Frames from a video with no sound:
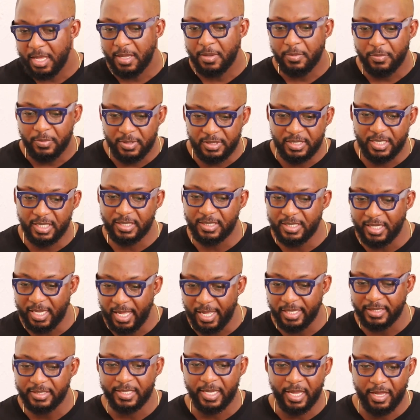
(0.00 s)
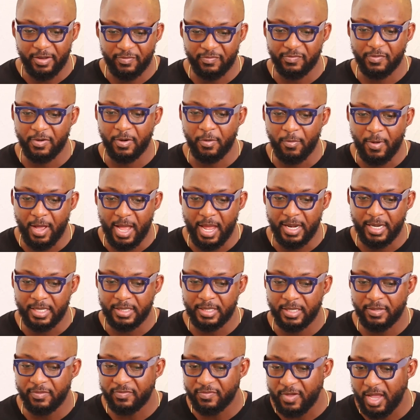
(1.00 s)
We did the head-to-head for a while, and
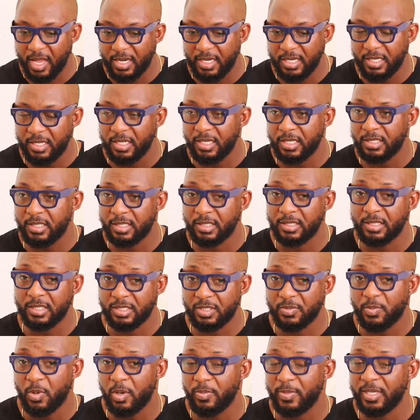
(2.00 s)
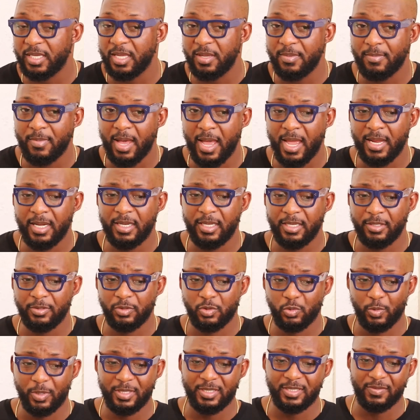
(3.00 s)
then finally the spot became mine in
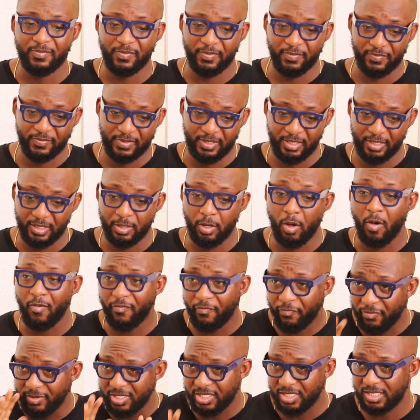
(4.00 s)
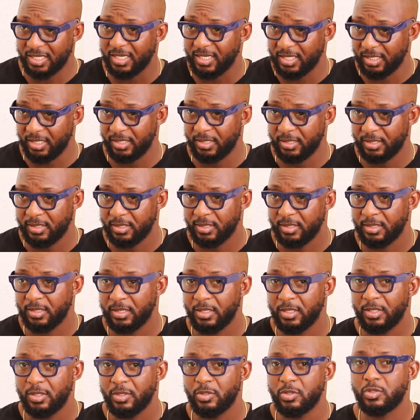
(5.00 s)
2015, officially. Okay.
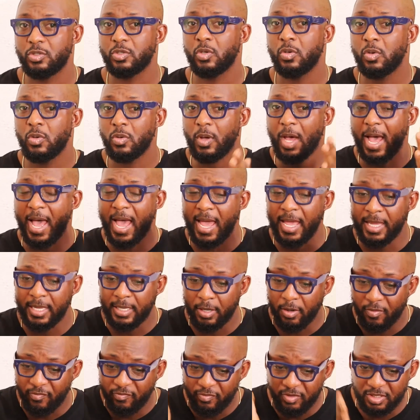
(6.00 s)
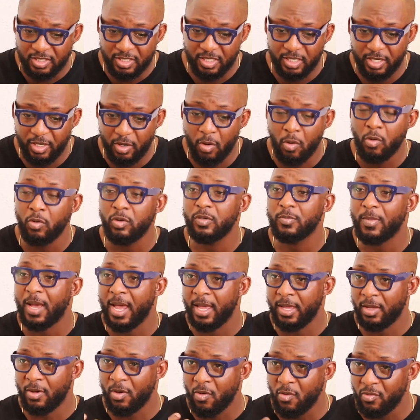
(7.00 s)
So I officially owned
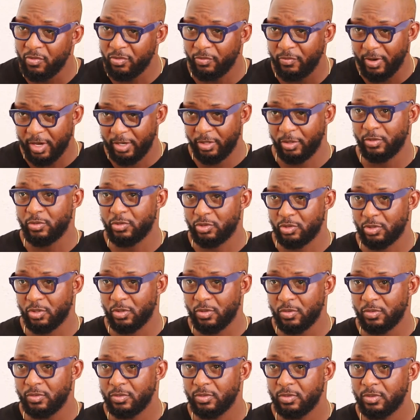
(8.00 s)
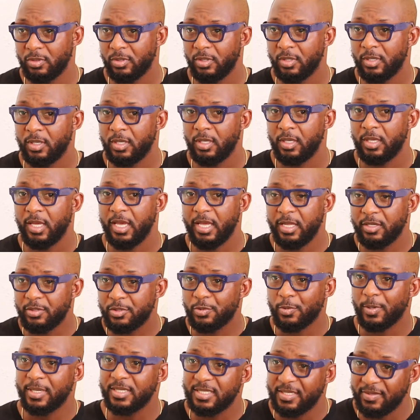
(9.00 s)
my own radio show in
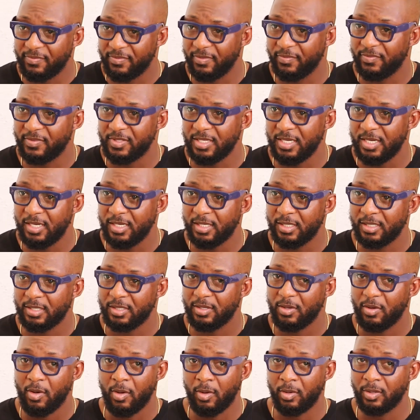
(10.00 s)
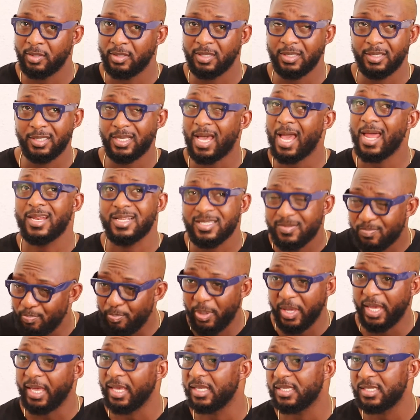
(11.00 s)
2015 on Ghana's
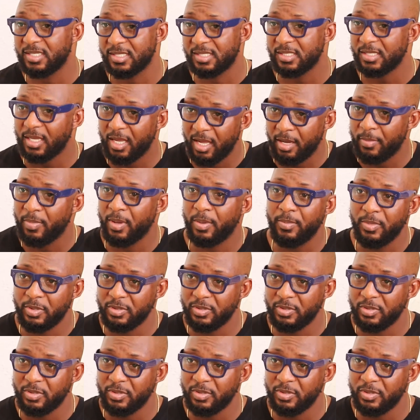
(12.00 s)
biggest urban